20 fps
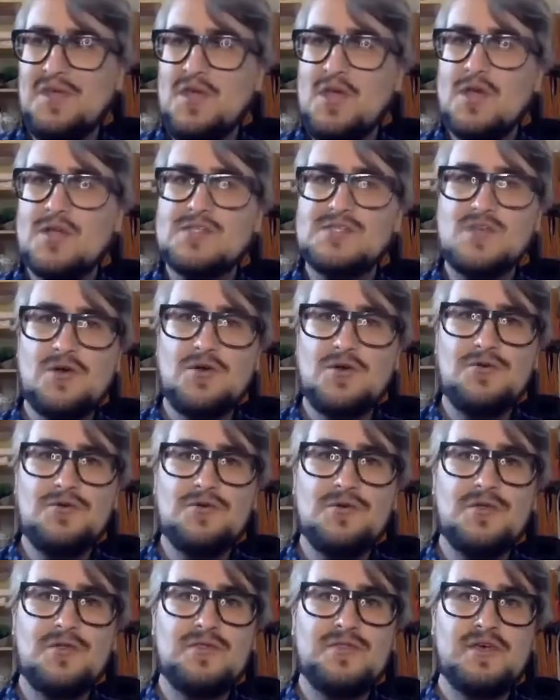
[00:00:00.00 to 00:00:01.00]
So
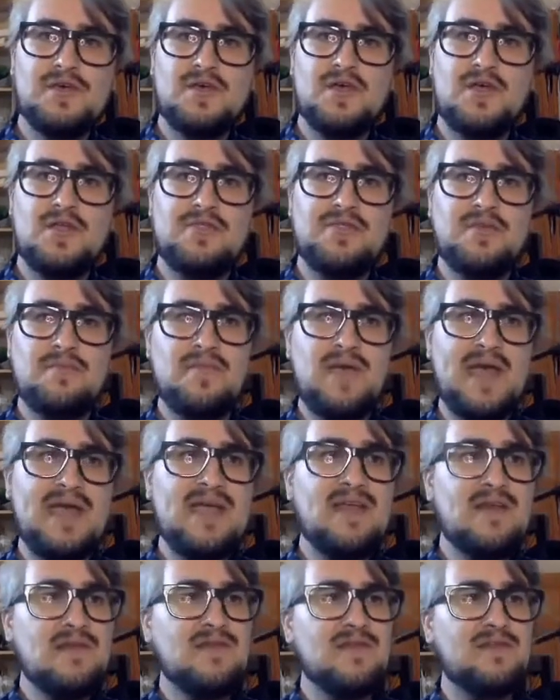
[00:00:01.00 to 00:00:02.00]
the
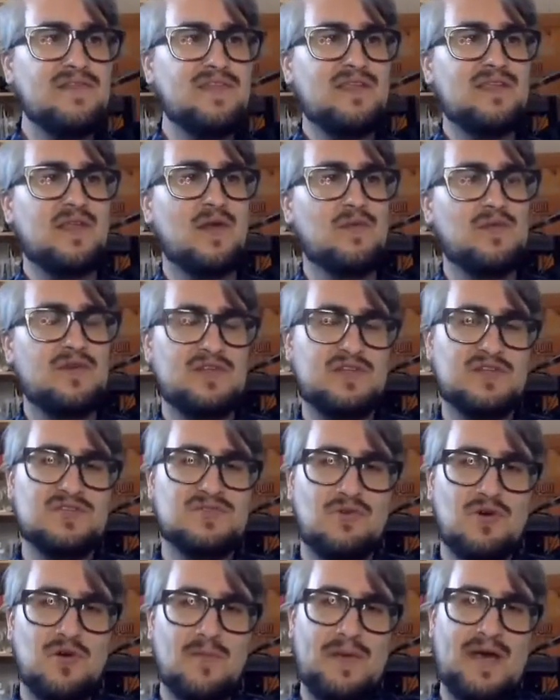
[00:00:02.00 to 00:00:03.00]
main thing that I wanted to
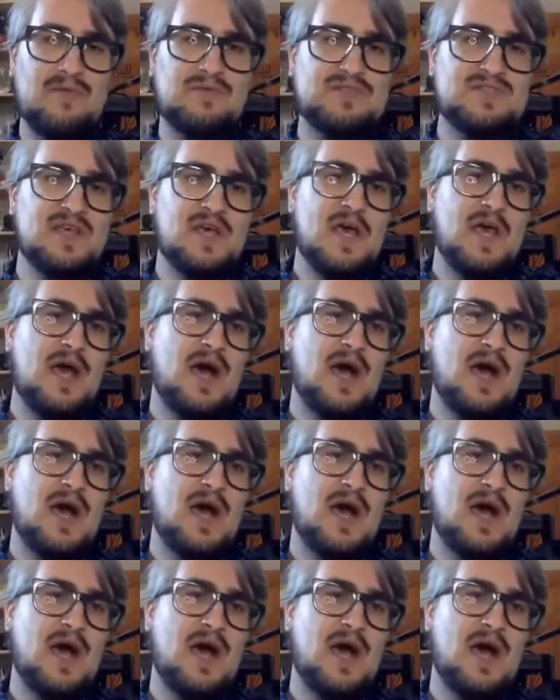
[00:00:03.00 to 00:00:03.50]
talk about was